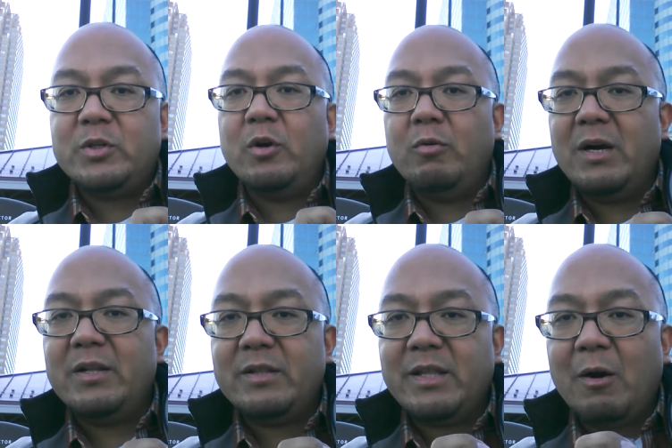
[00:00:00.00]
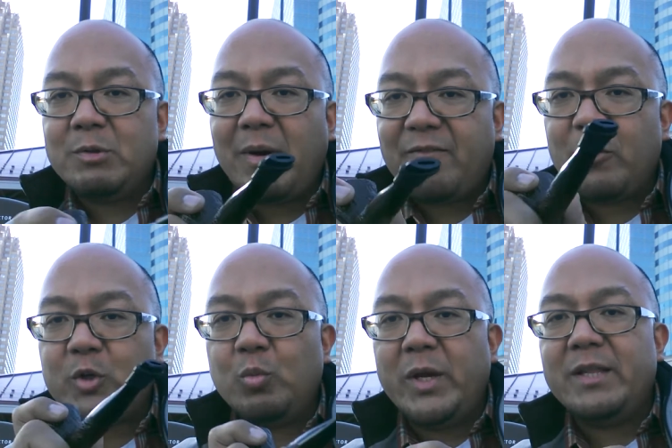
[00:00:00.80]
So uh, that was my
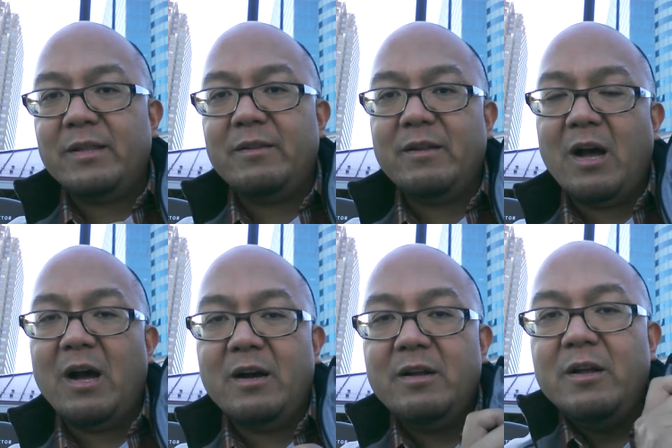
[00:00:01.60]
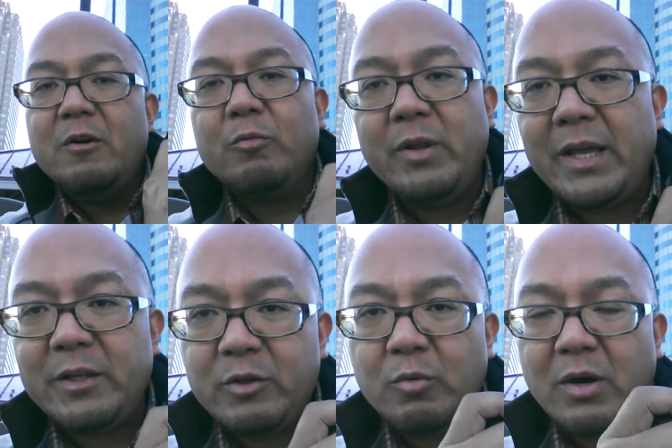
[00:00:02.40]
first win uh,
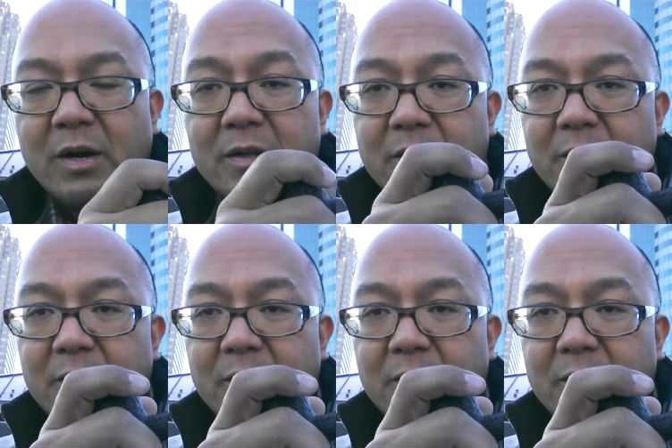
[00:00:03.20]
relating to uh,